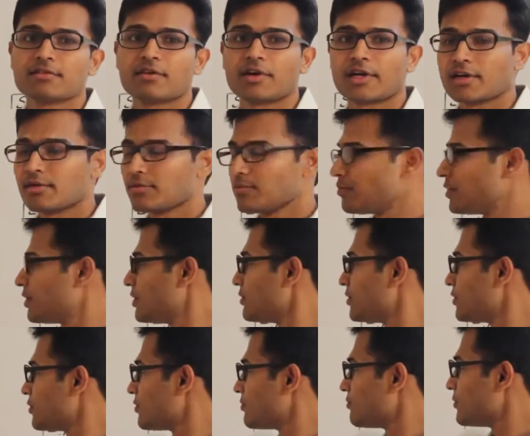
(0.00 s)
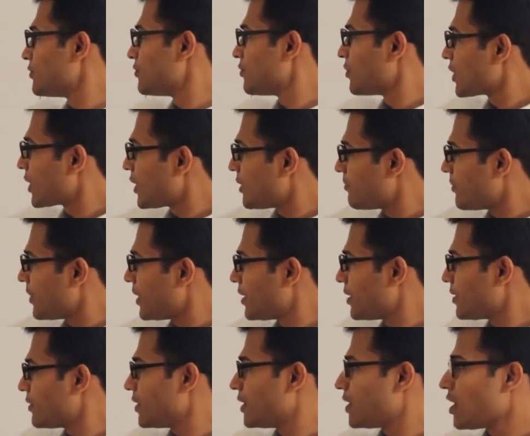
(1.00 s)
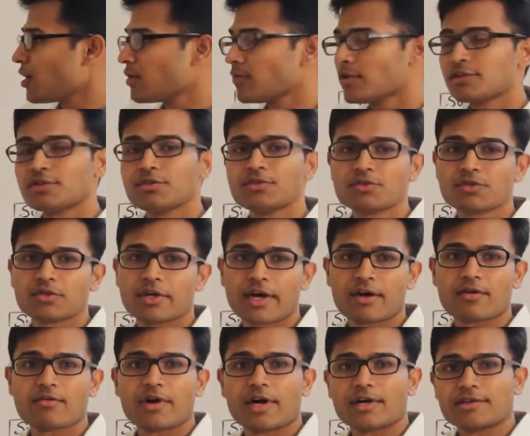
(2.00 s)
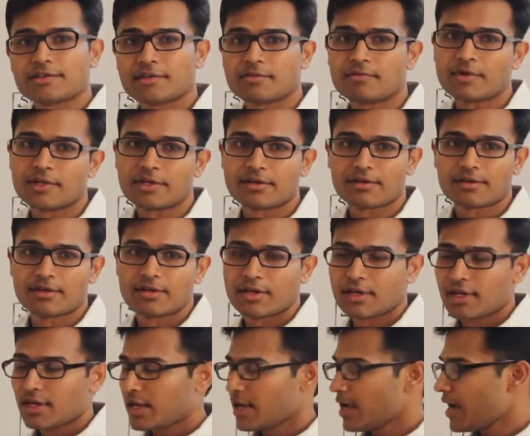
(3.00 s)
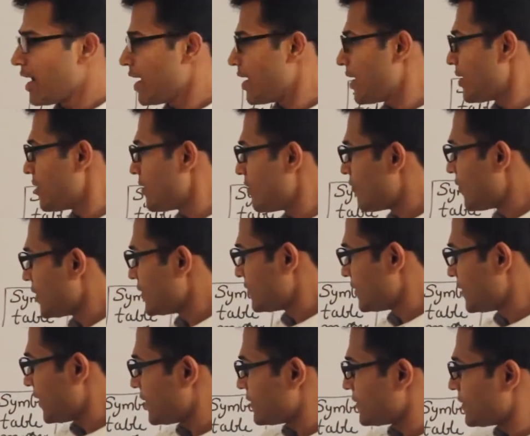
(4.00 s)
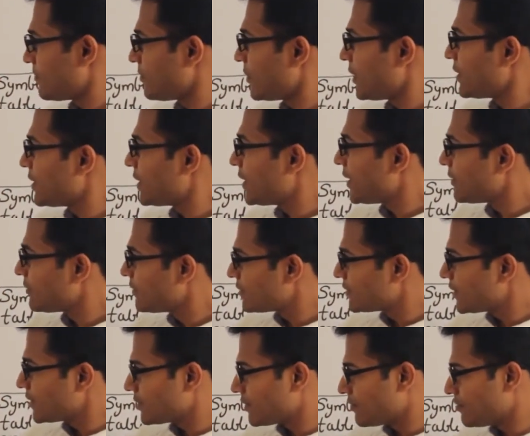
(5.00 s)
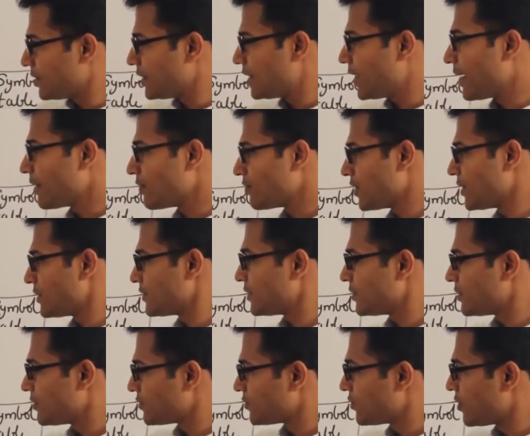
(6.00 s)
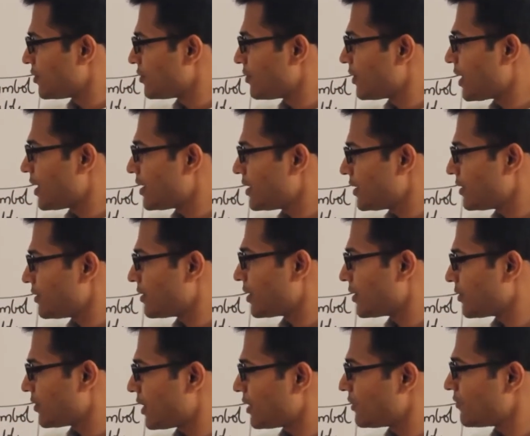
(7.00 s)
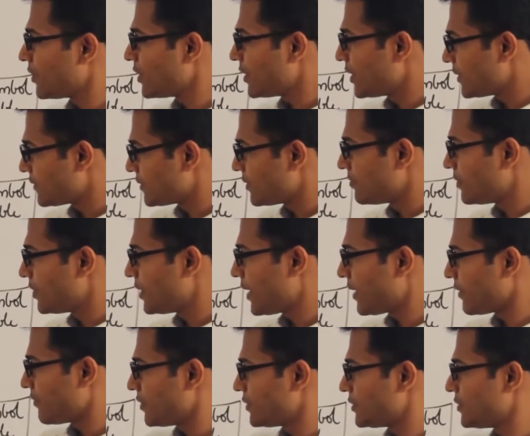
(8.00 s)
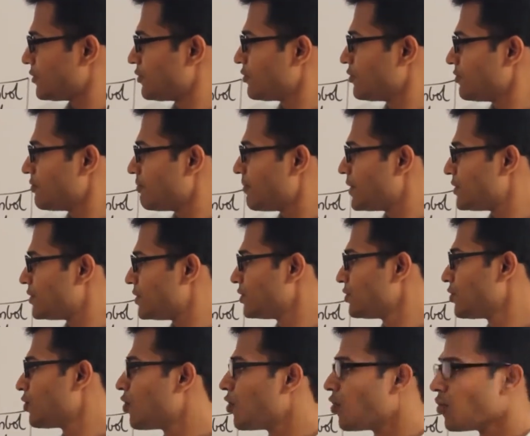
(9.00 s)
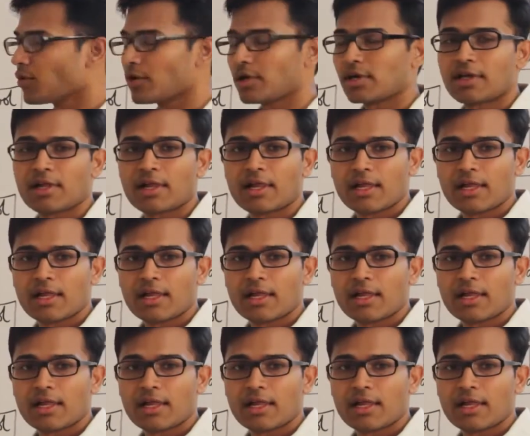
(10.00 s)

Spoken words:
Okay, before compiler they always used to have assembler. And once the assembler take this assembly language, it is going to convert the assembly language into machine code.